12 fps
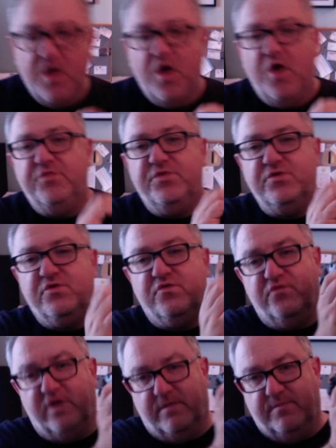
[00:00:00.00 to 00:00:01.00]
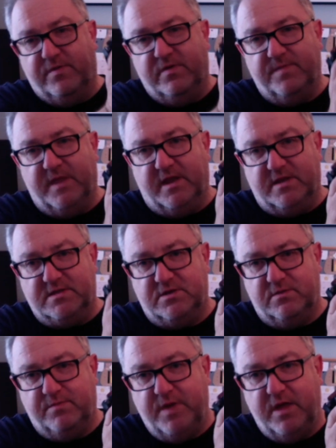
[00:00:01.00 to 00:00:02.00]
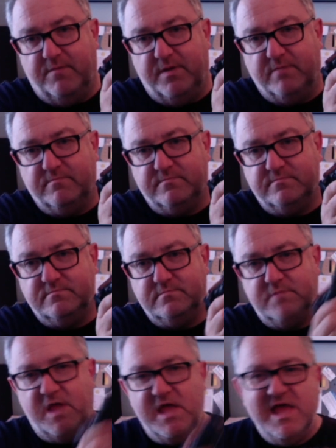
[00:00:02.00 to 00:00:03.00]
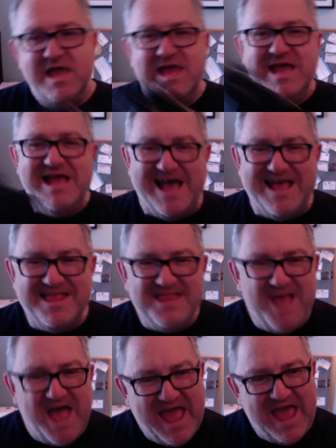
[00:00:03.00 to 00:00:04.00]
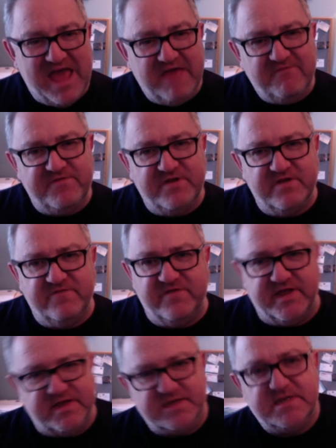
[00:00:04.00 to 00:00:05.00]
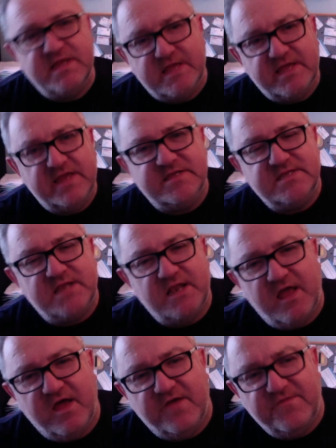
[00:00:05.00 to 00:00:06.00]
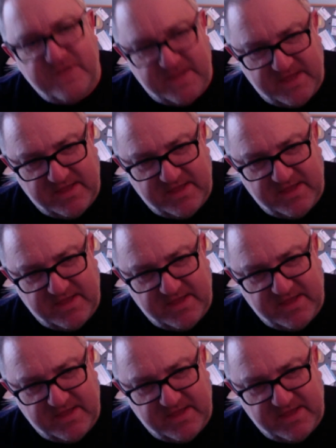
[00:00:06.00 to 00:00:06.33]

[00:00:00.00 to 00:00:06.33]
The grip is superb. The heft of it is lovely.